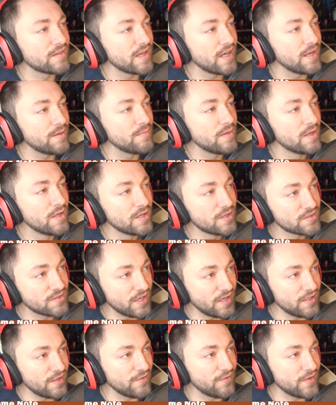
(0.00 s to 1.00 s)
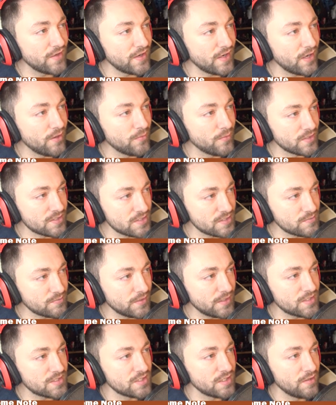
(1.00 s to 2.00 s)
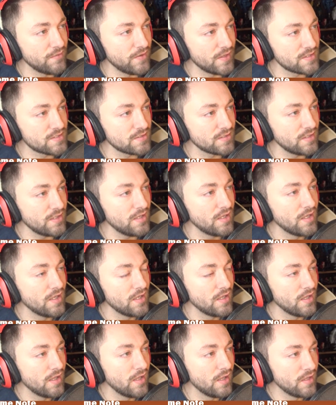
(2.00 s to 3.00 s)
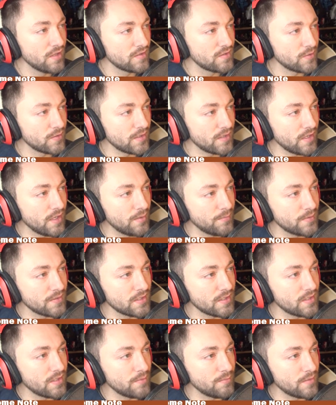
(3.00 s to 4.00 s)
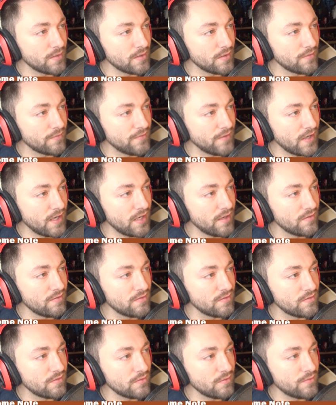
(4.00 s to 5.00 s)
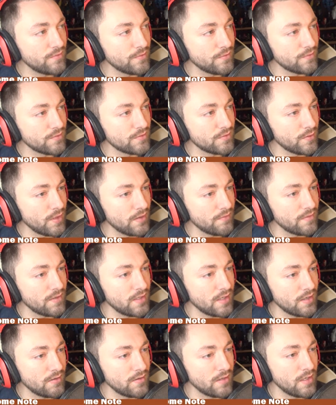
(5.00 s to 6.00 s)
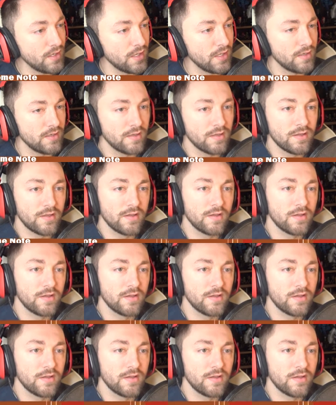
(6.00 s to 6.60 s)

time trying to figure out which is which. Eventually, you sort it out, but the number 5 still fools you every now and then.